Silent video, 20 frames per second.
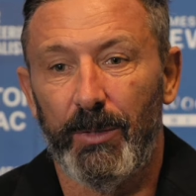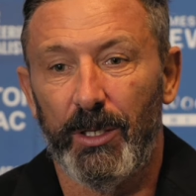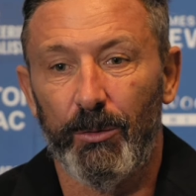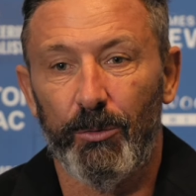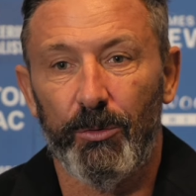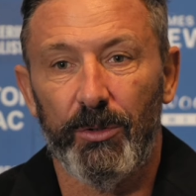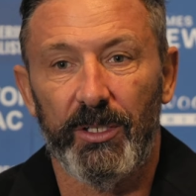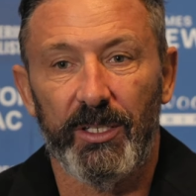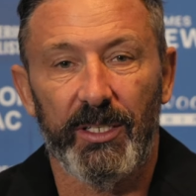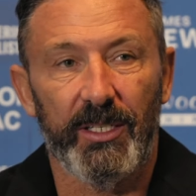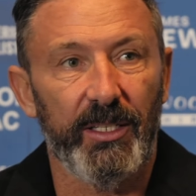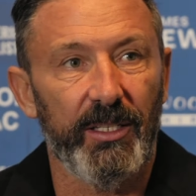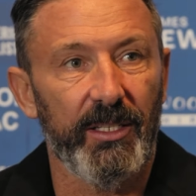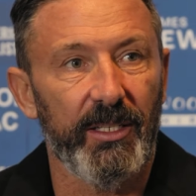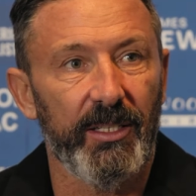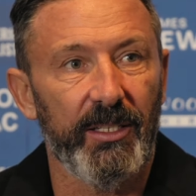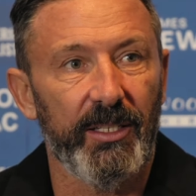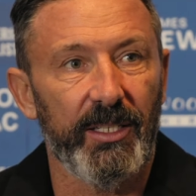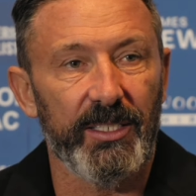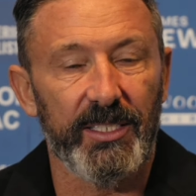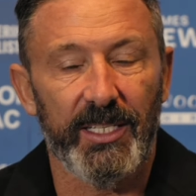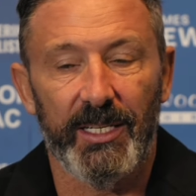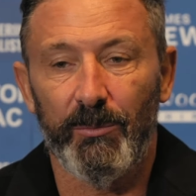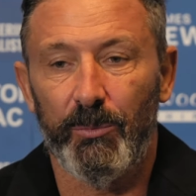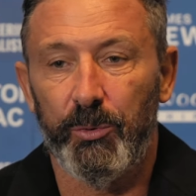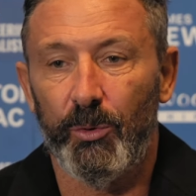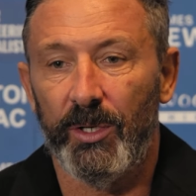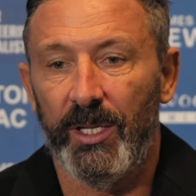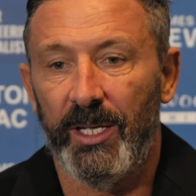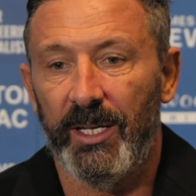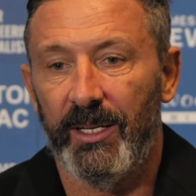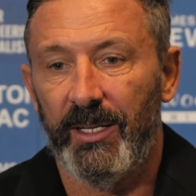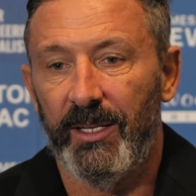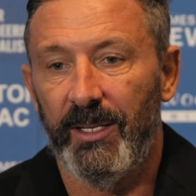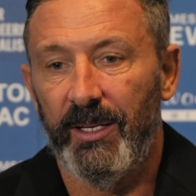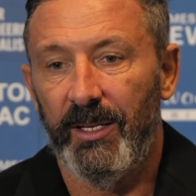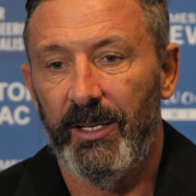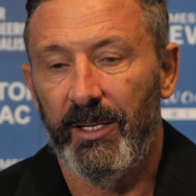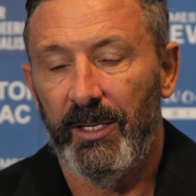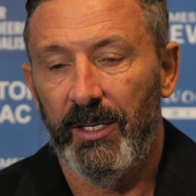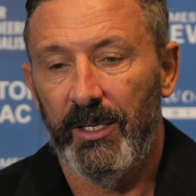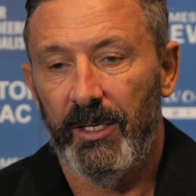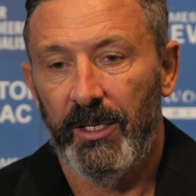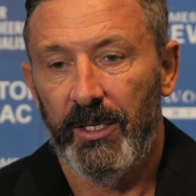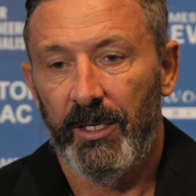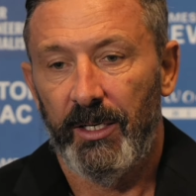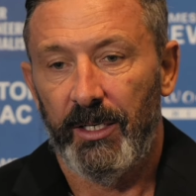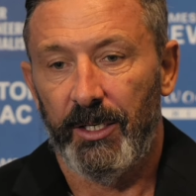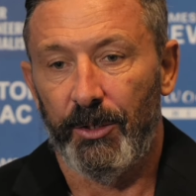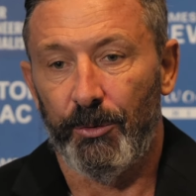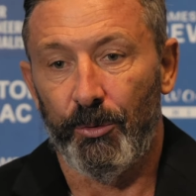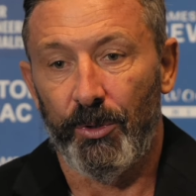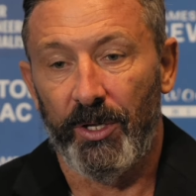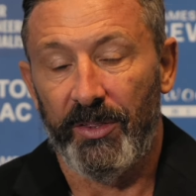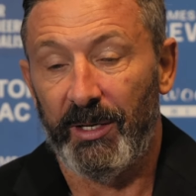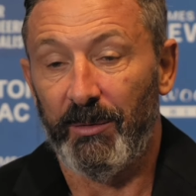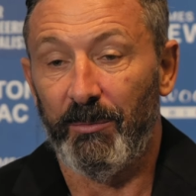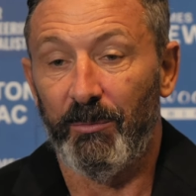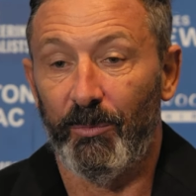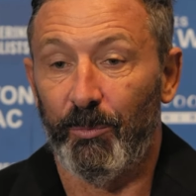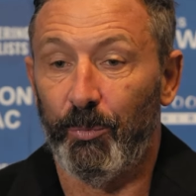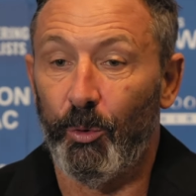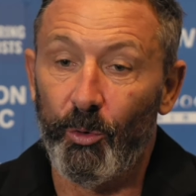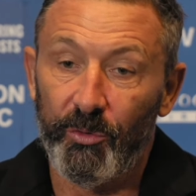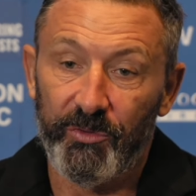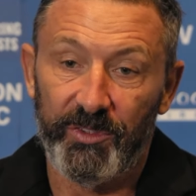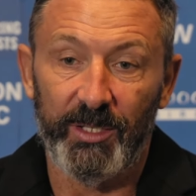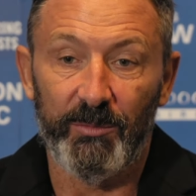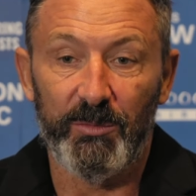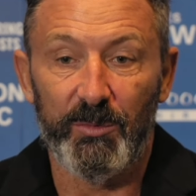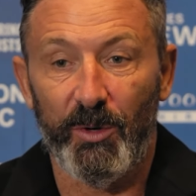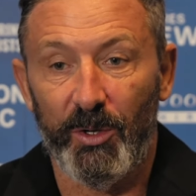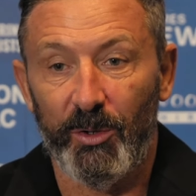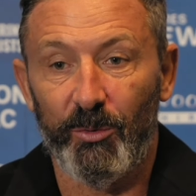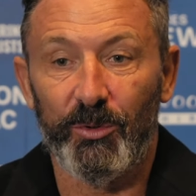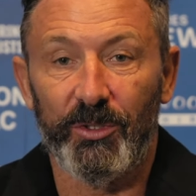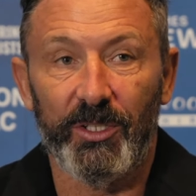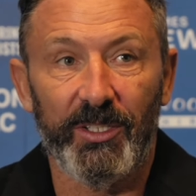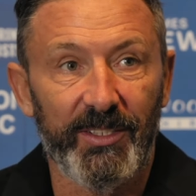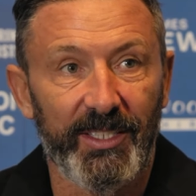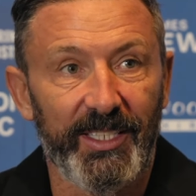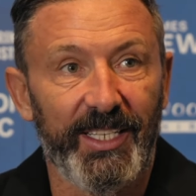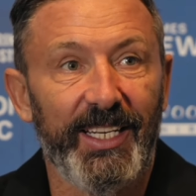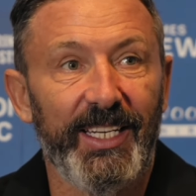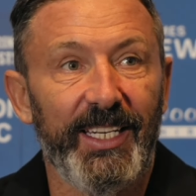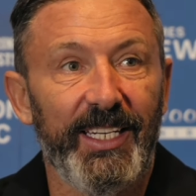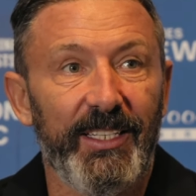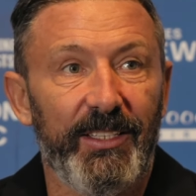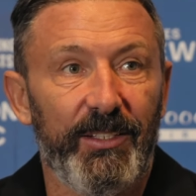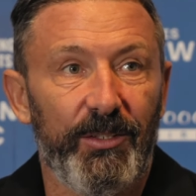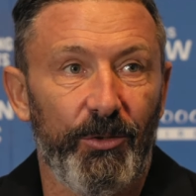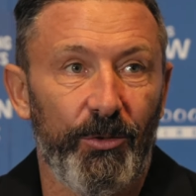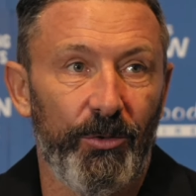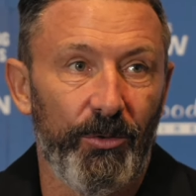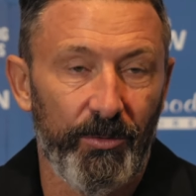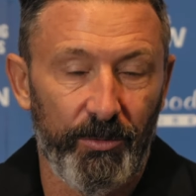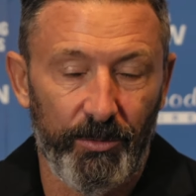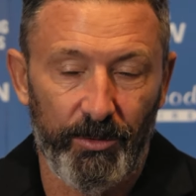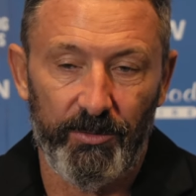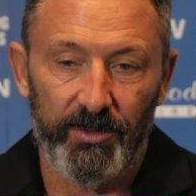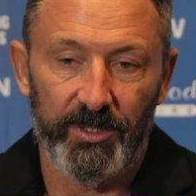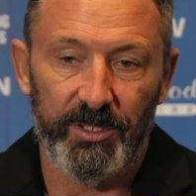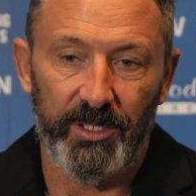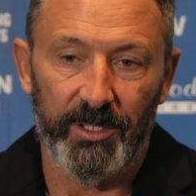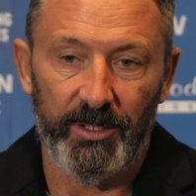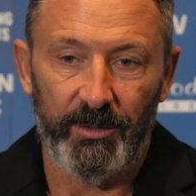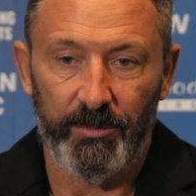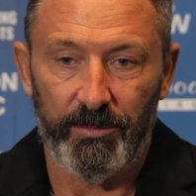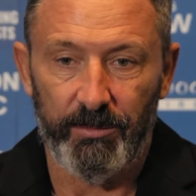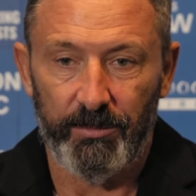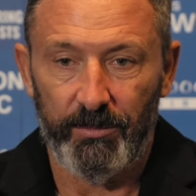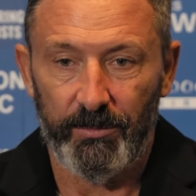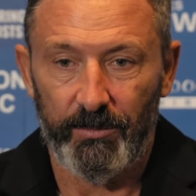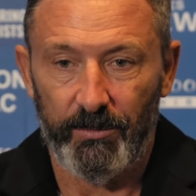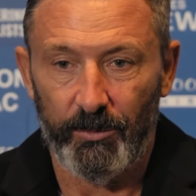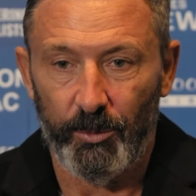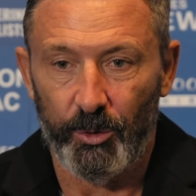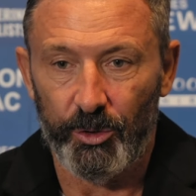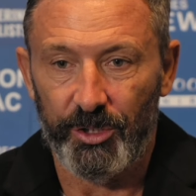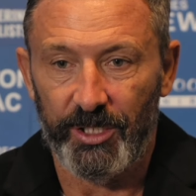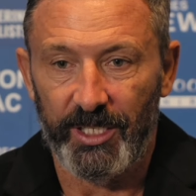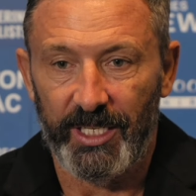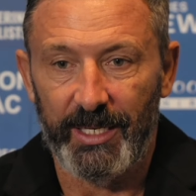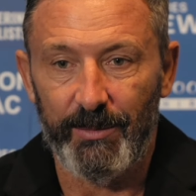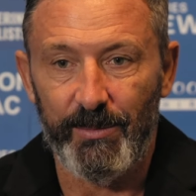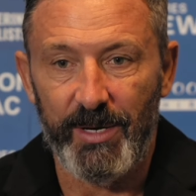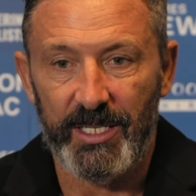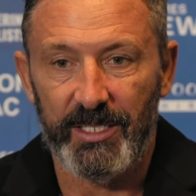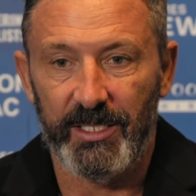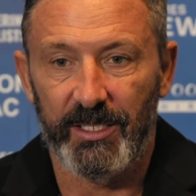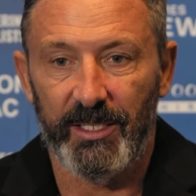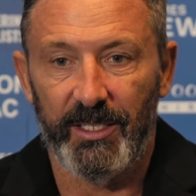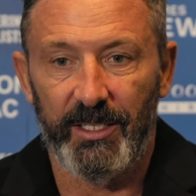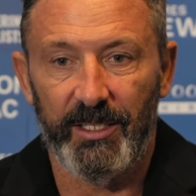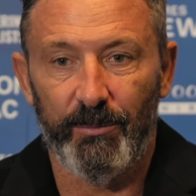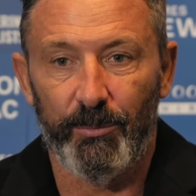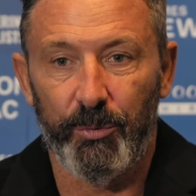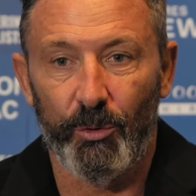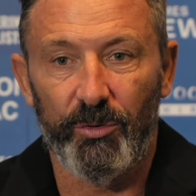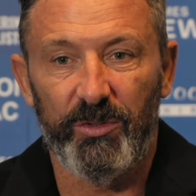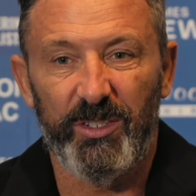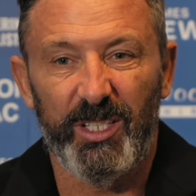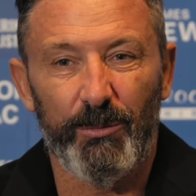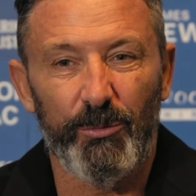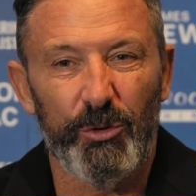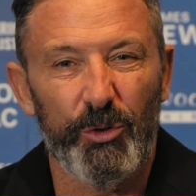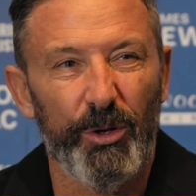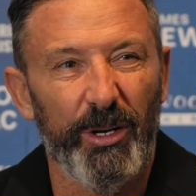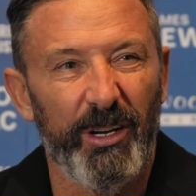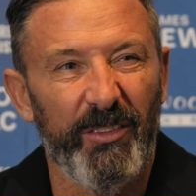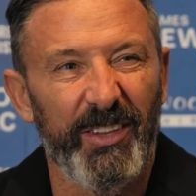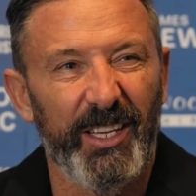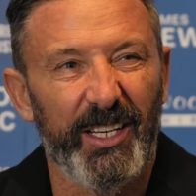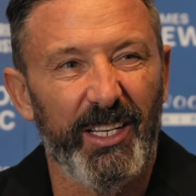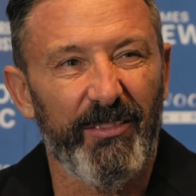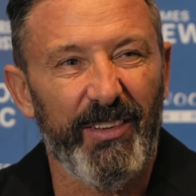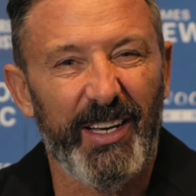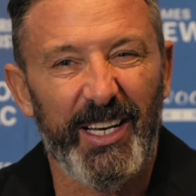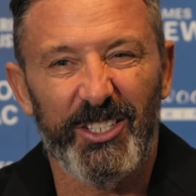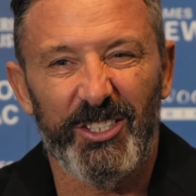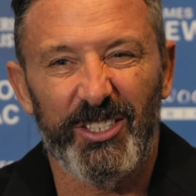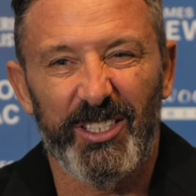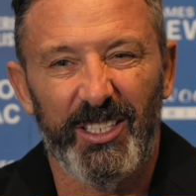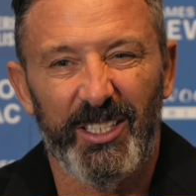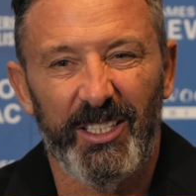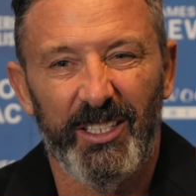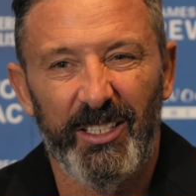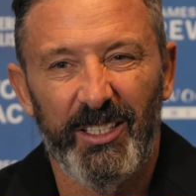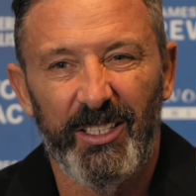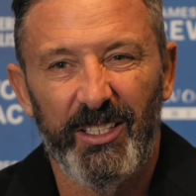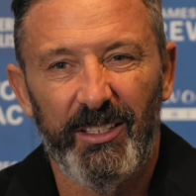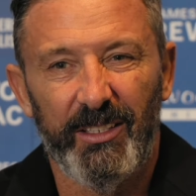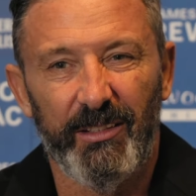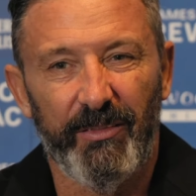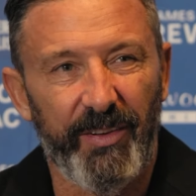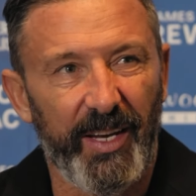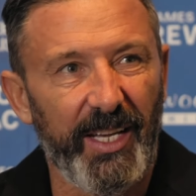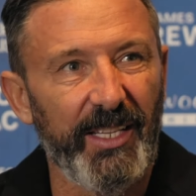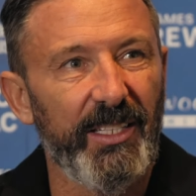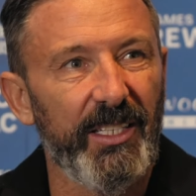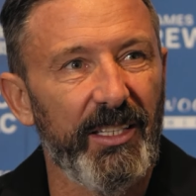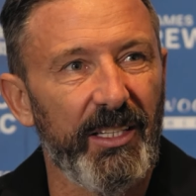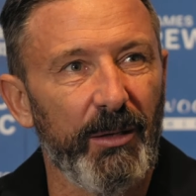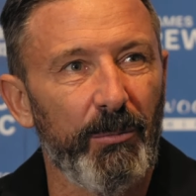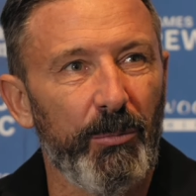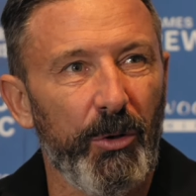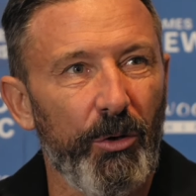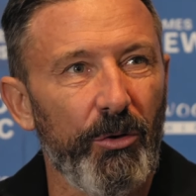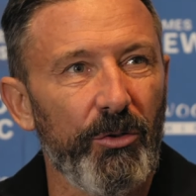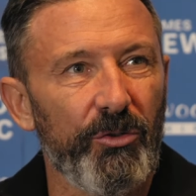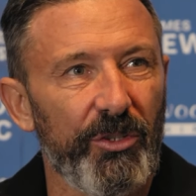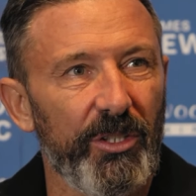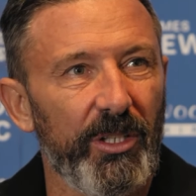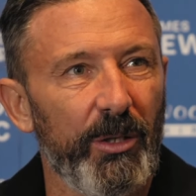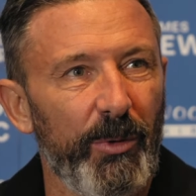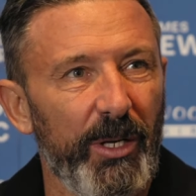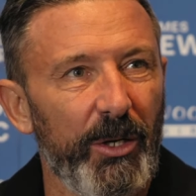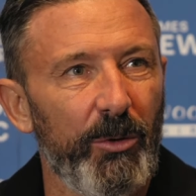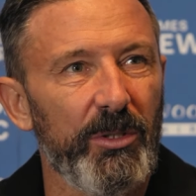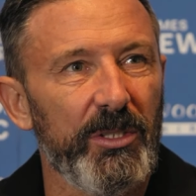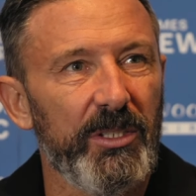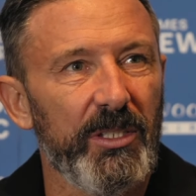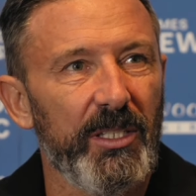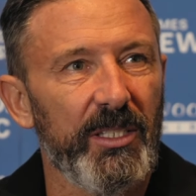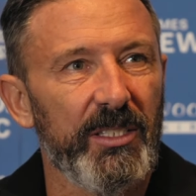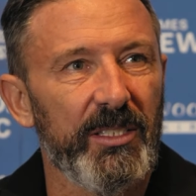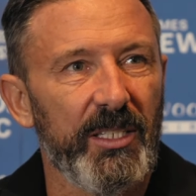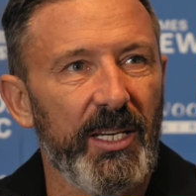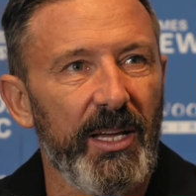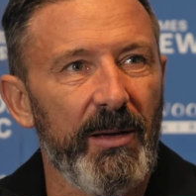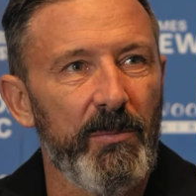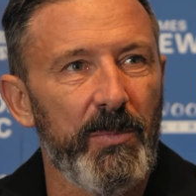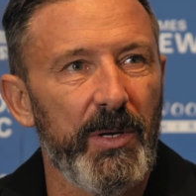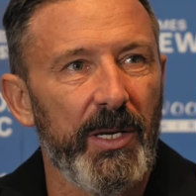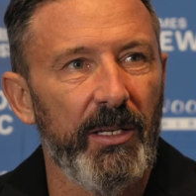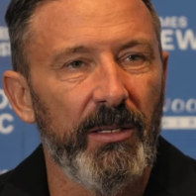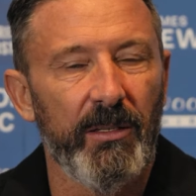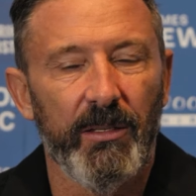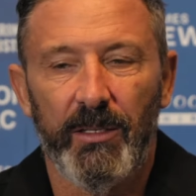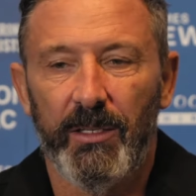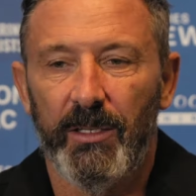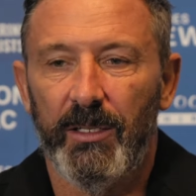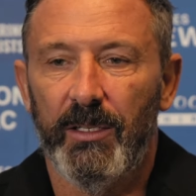Motherwell are an example of that. You know, I think both teams, Motherwell and Dundee United, who obviously watching the game yesterday, both teams who I think have actually defended their box really well this campaign,